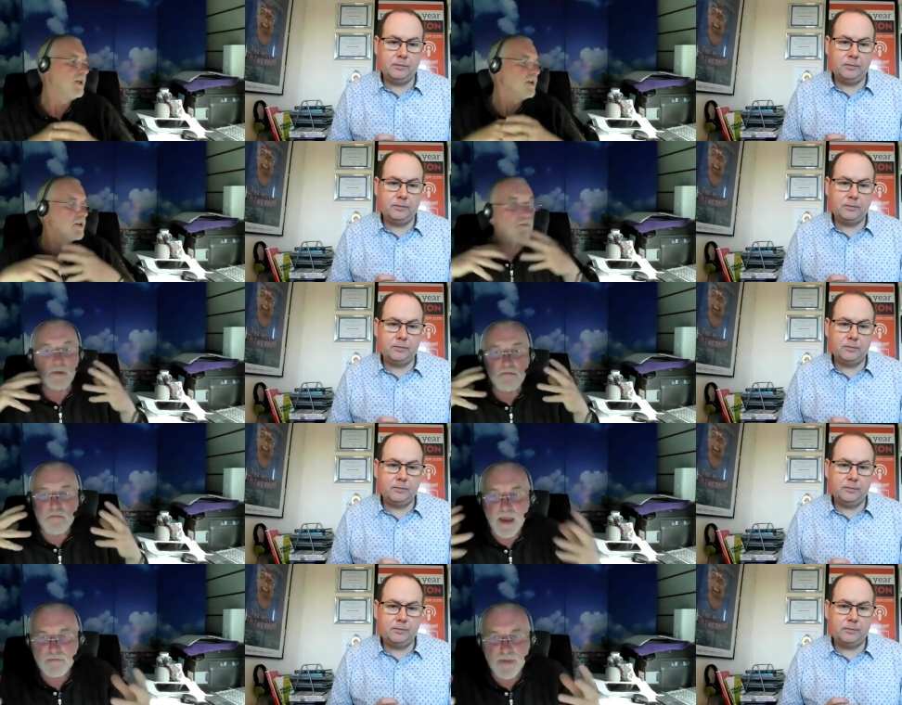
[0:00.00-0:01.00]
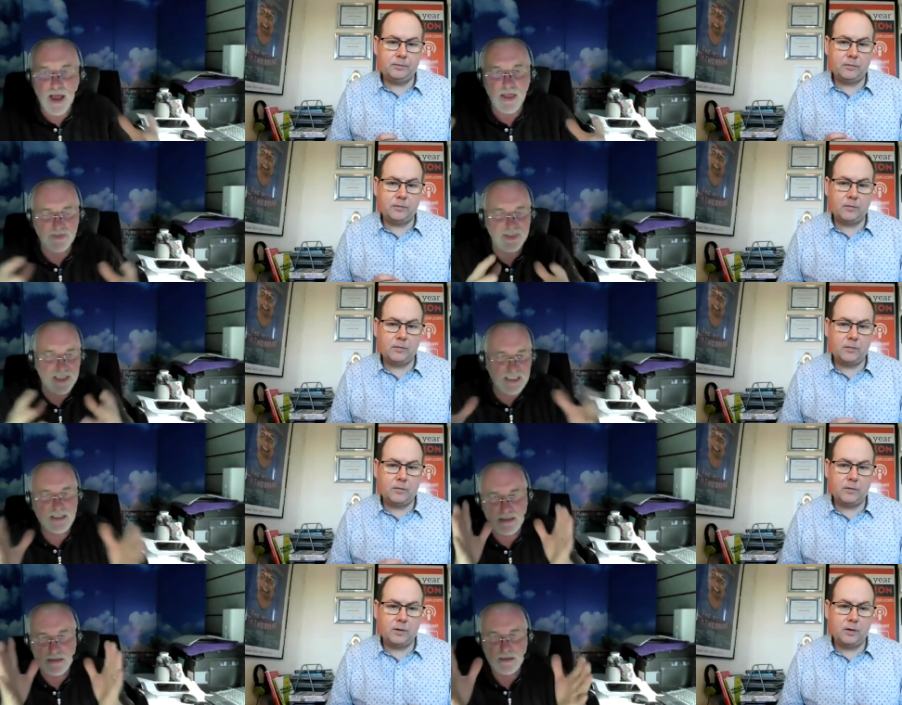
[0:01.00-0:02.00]
Speaker 1: remember
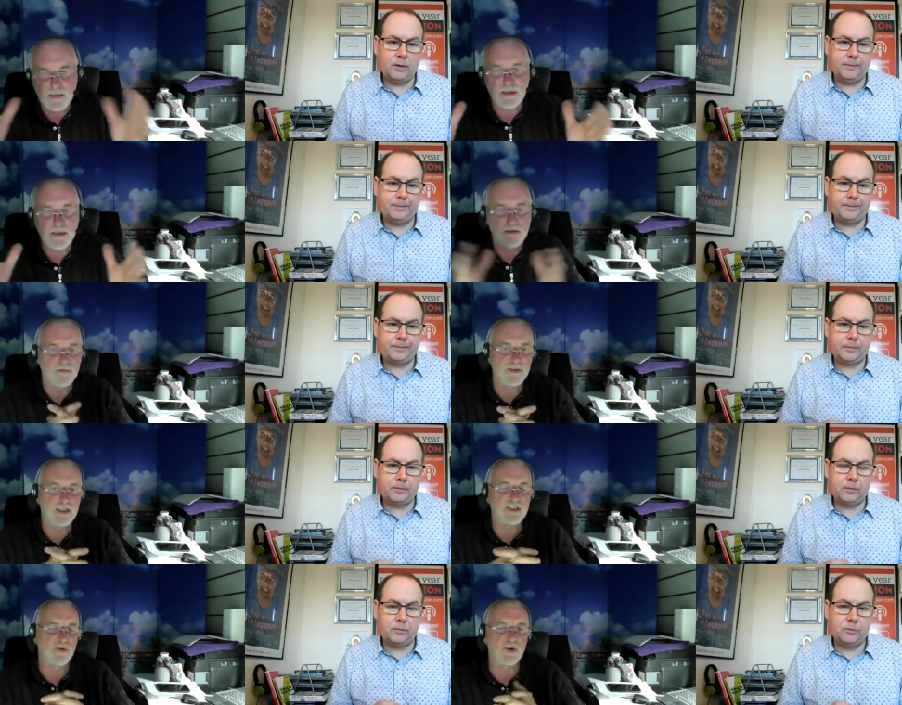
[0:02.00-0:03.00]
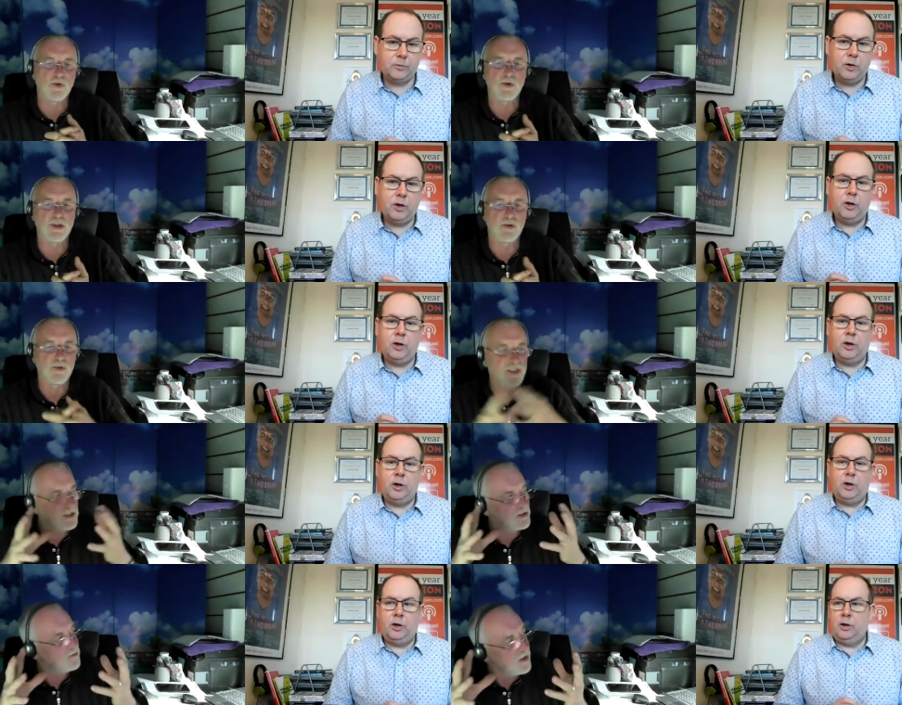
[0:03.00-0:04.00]
this this recording or this
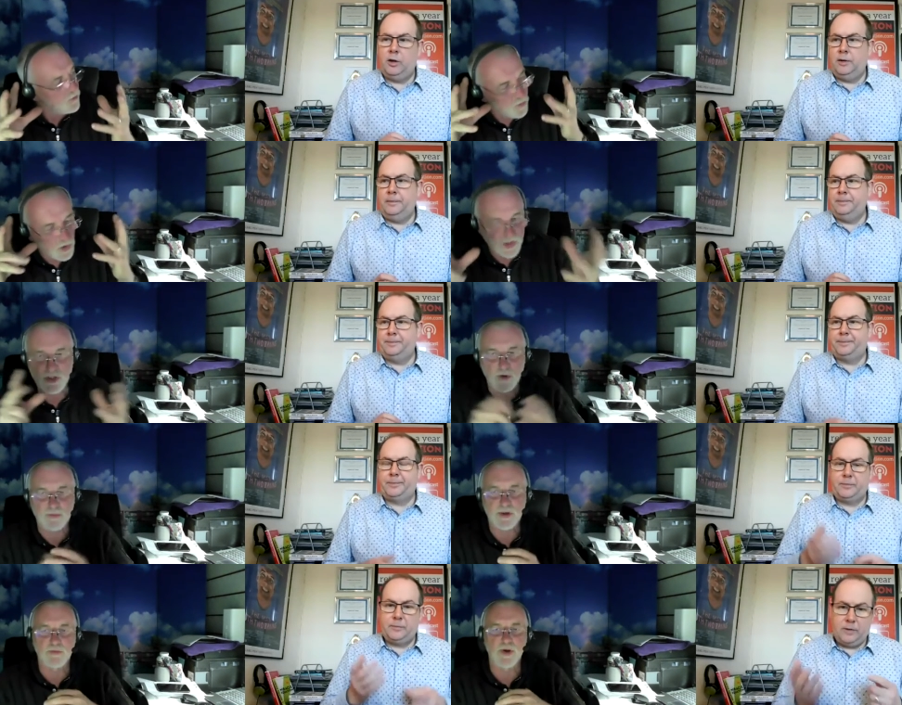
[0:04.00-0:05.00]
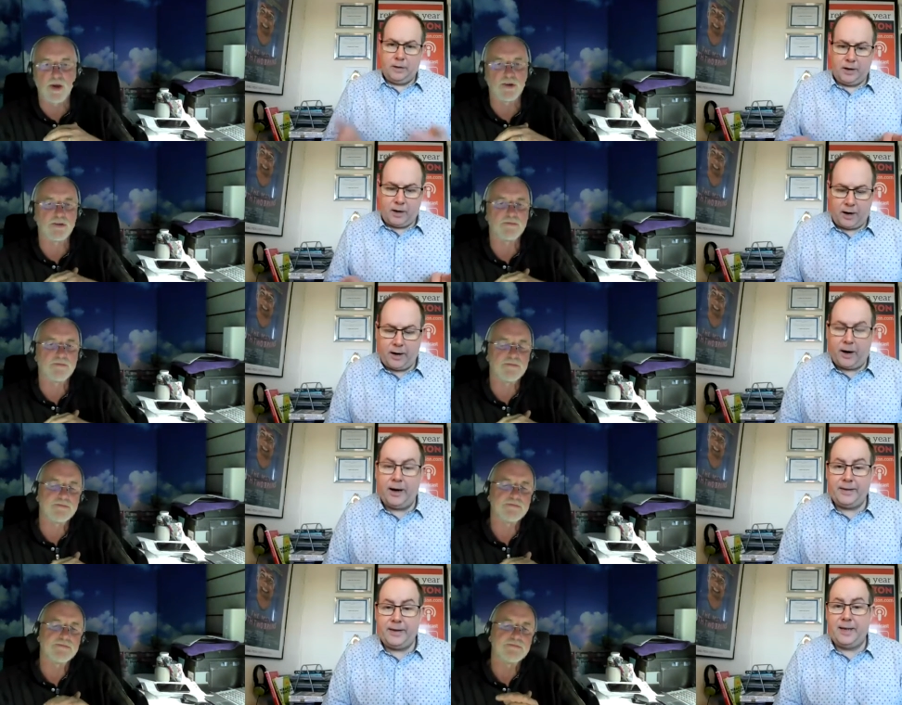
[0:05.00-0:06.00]
workshop component?
Speaker 2: I, I
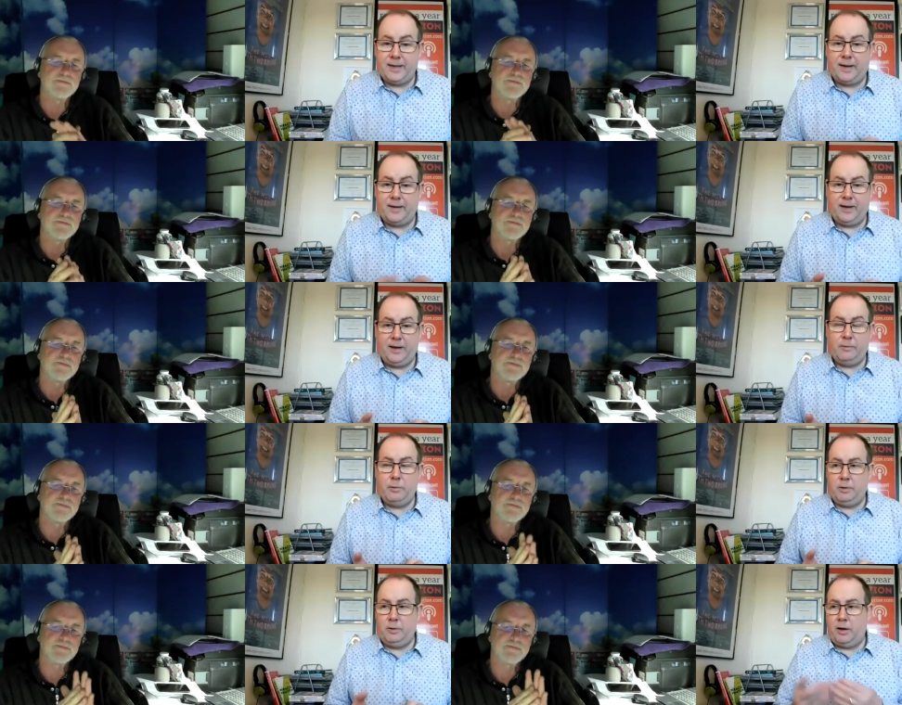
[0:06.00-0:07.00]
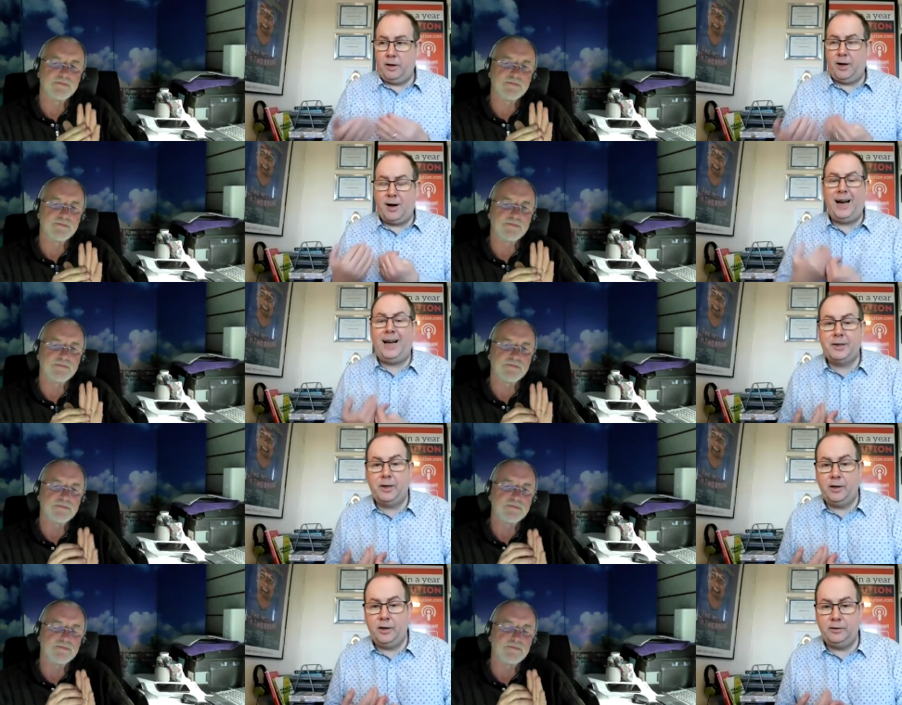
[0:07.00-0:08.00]
think it's that thing that I had to
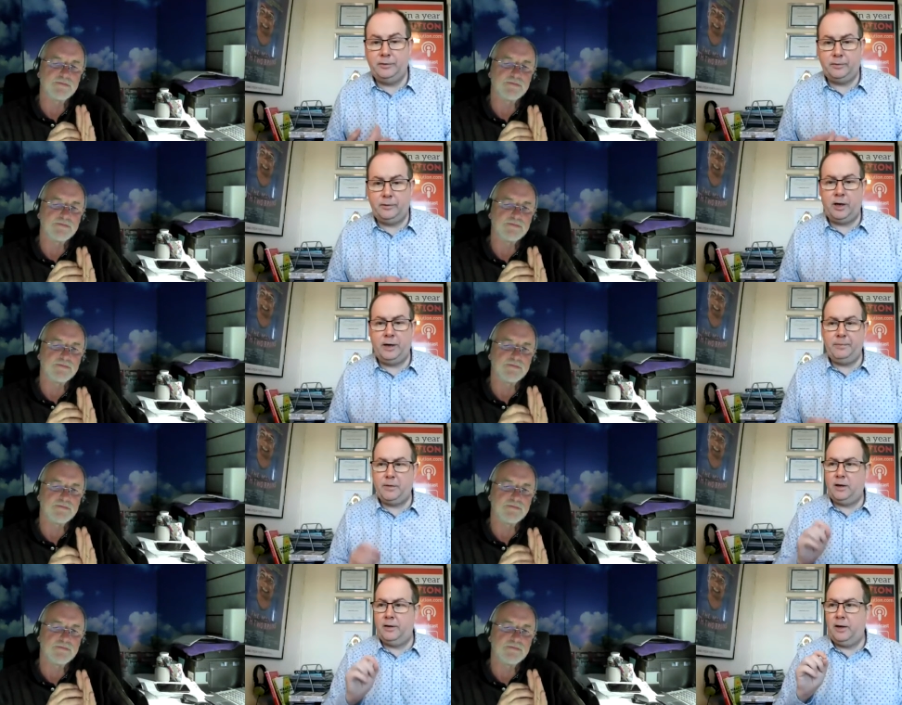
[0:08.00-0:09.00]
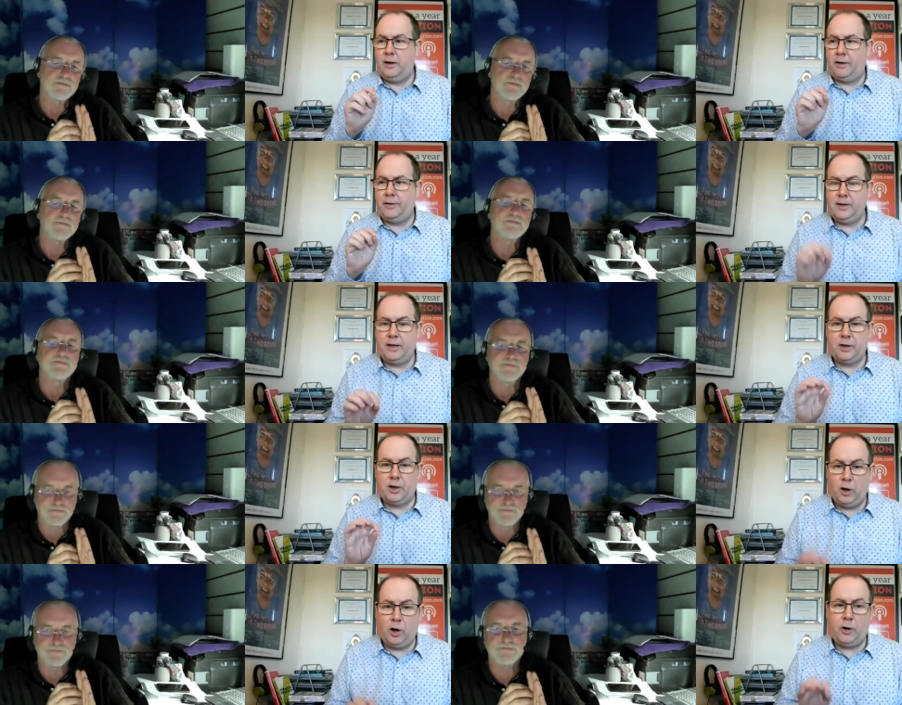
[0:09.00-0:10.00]
learn, right? That I think there's a
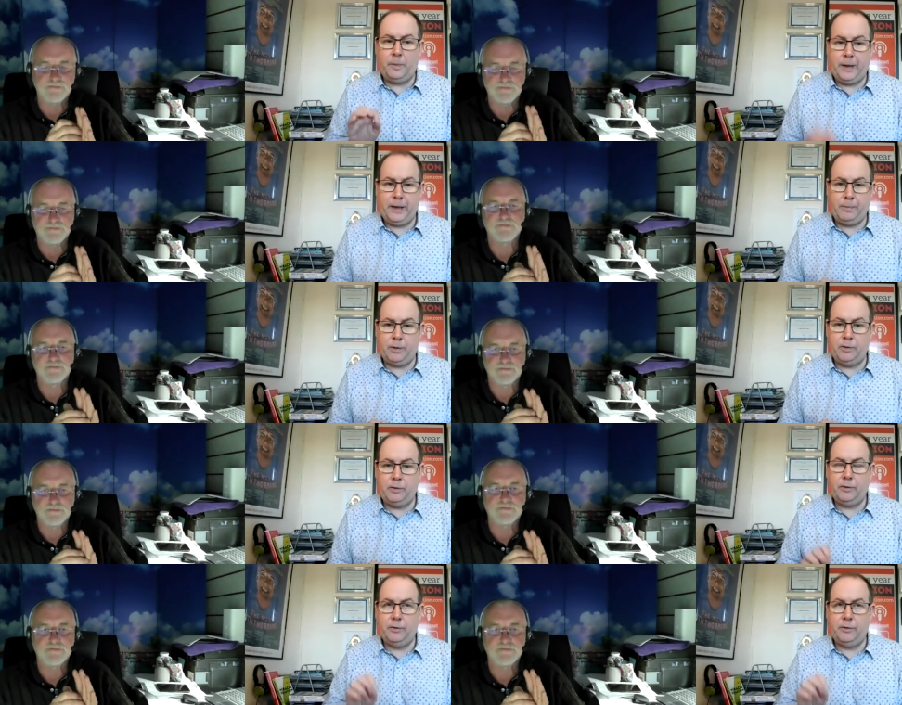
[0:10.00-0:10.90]
lot of people